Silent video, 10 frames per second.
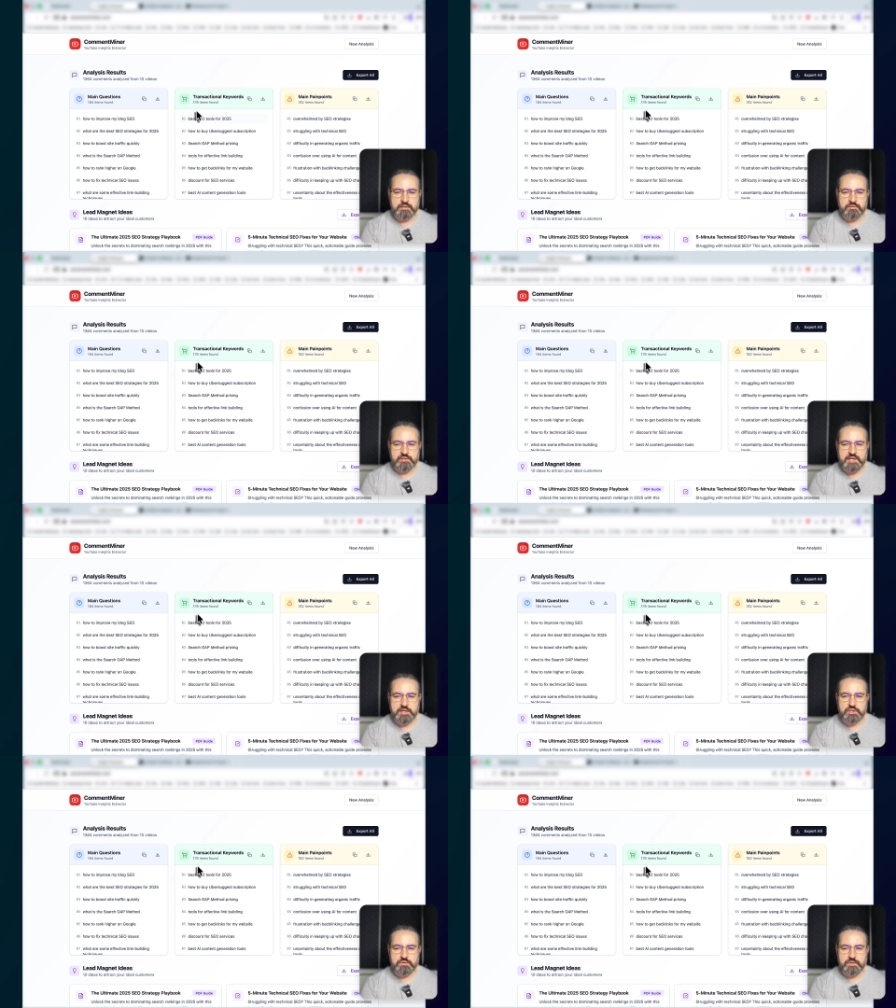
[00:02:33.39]

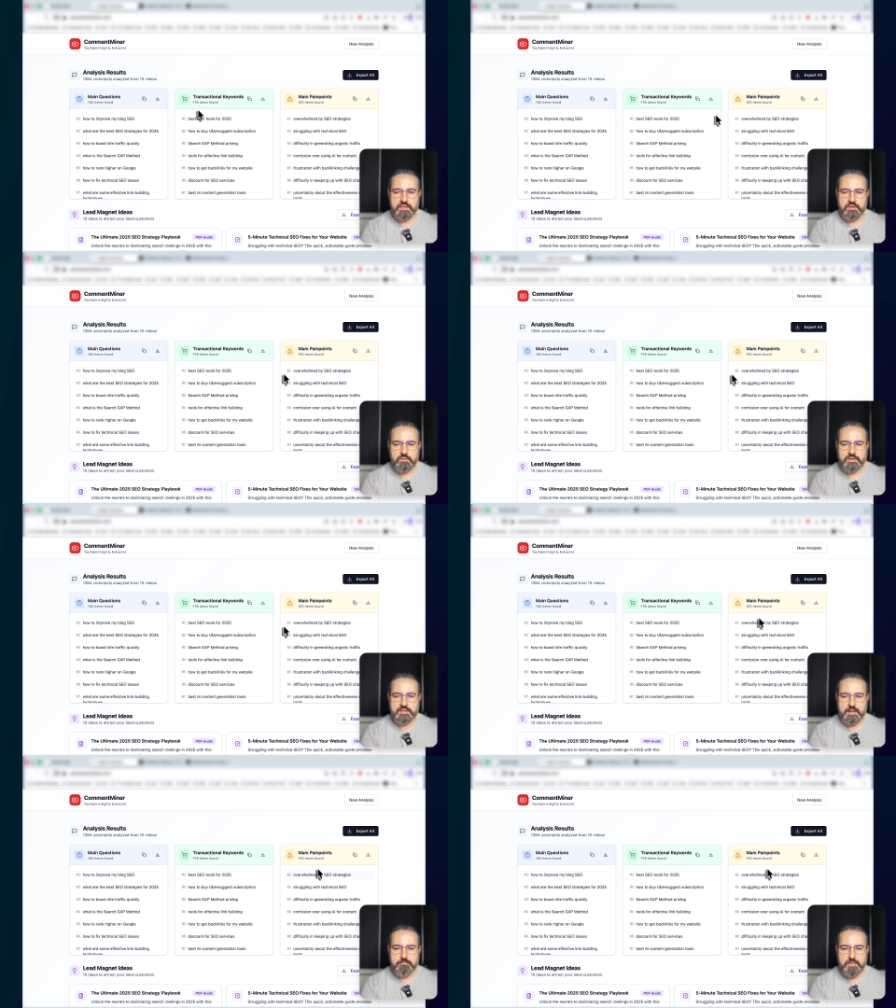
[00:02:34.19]
transactional keywords,
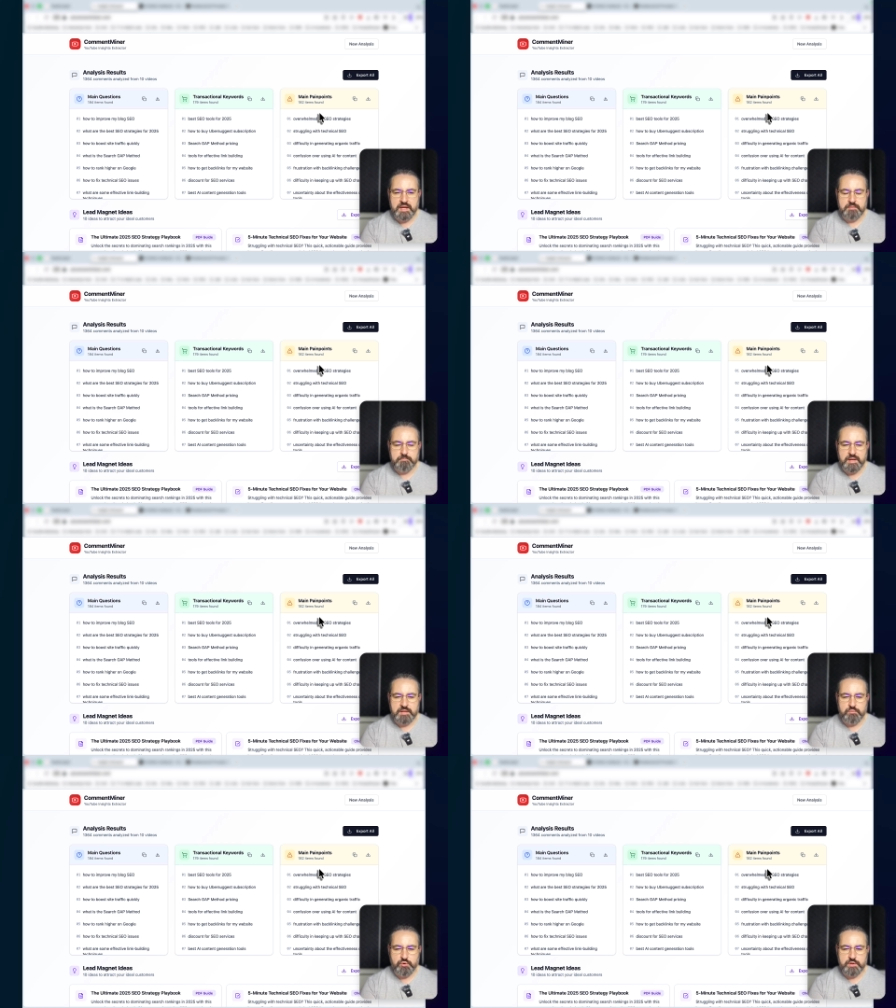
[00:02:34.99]
and main
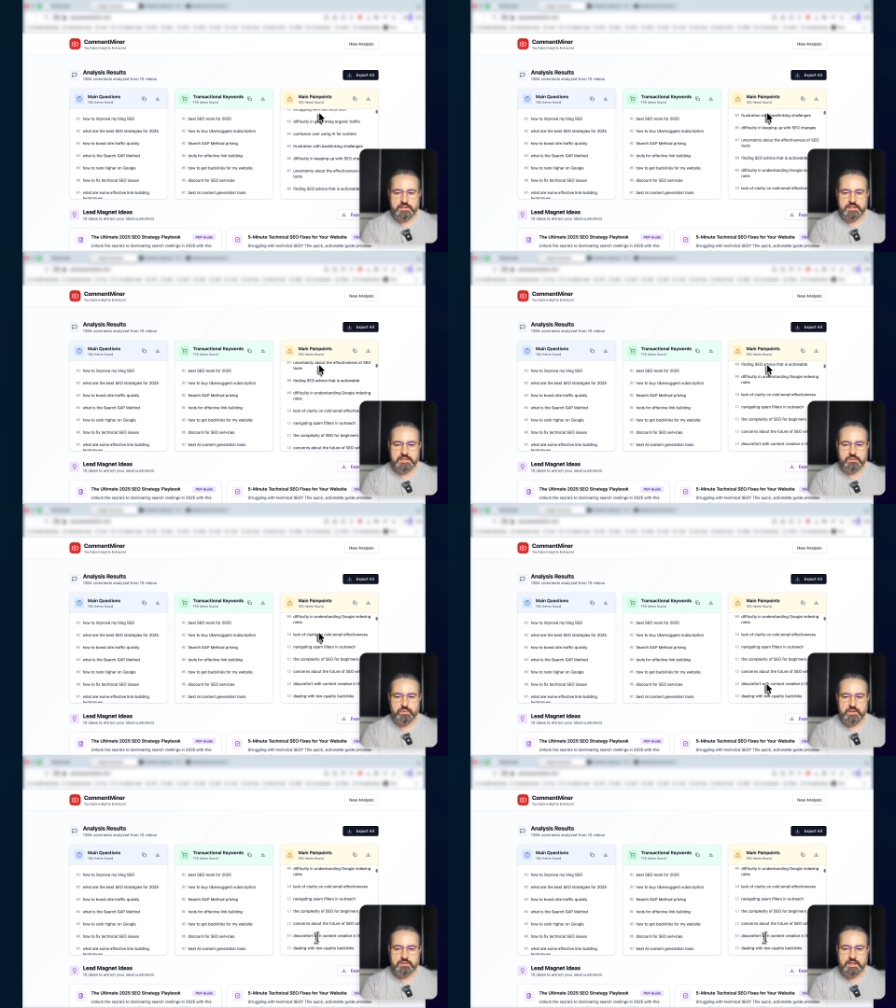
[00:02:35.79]
pain points, as
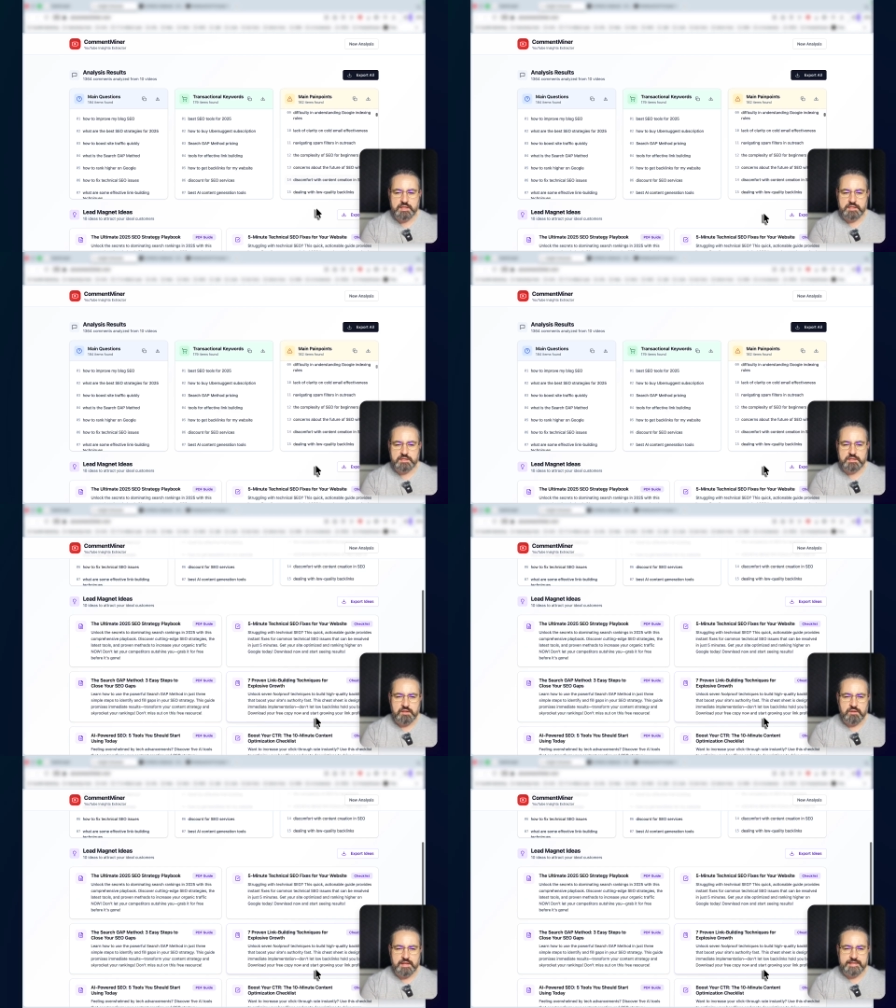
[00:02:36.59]
well as
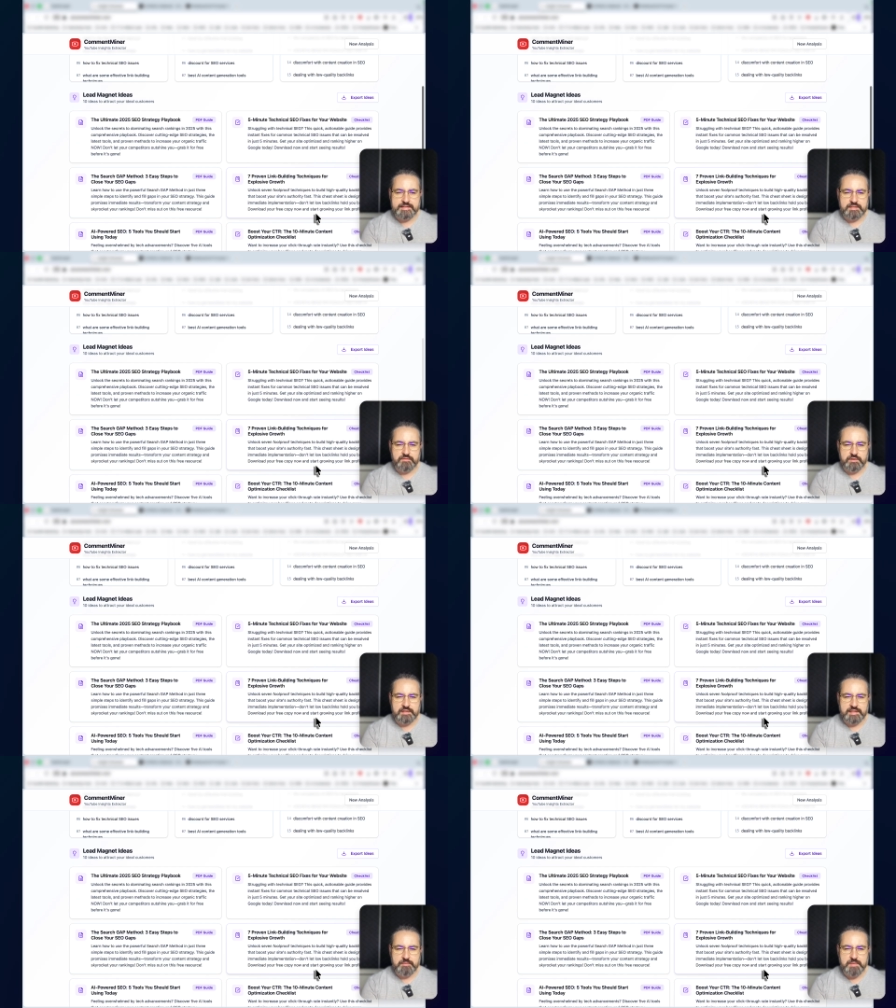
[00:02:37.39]
you get different
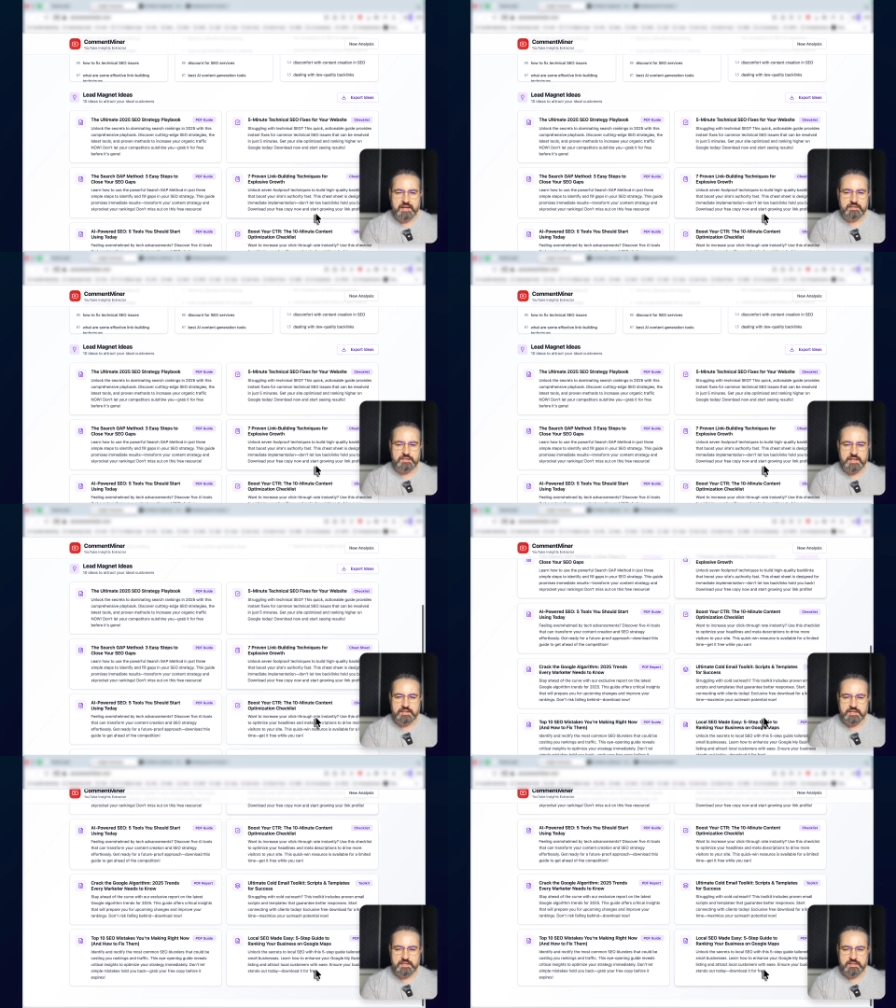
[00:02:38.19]
lead magnet
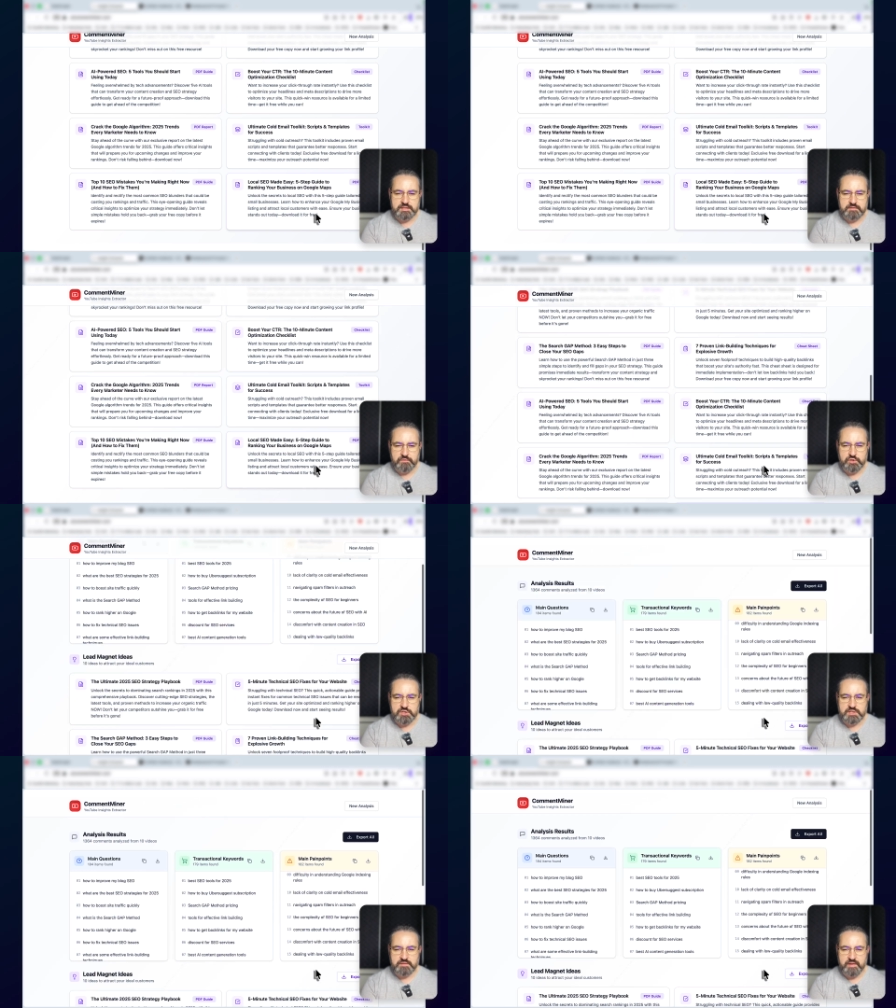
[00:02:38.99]
ideas, which
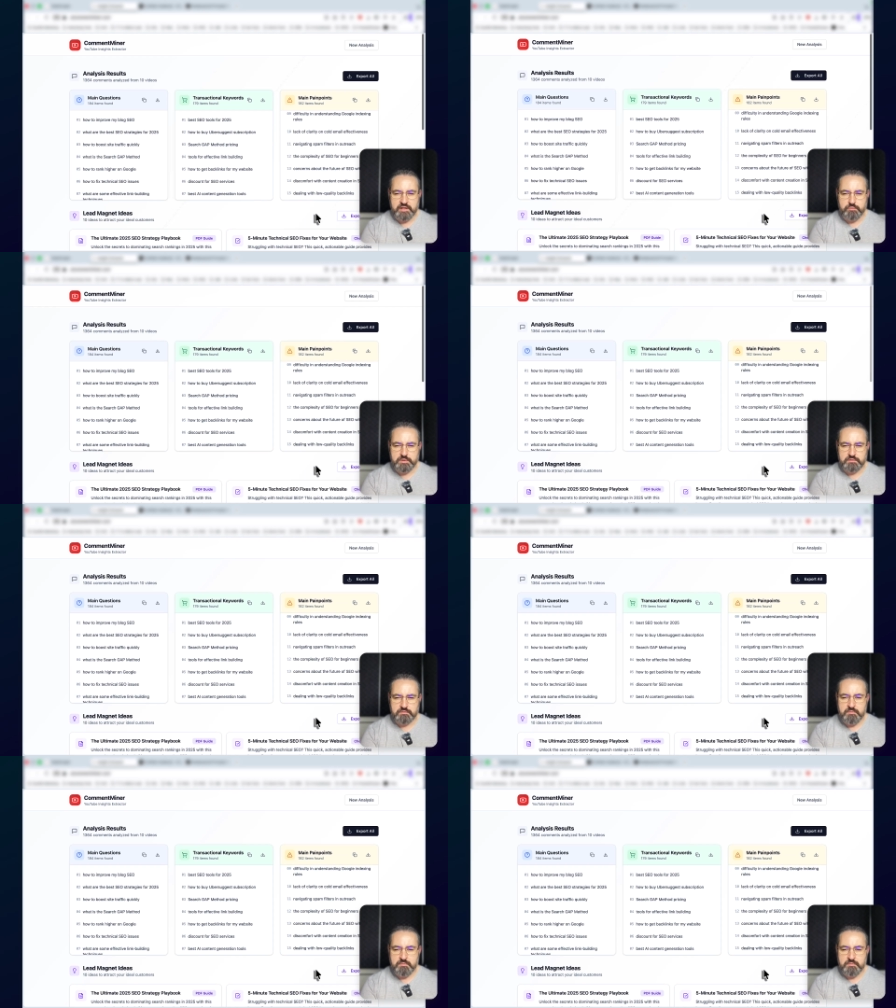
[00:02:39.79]
is invaluable.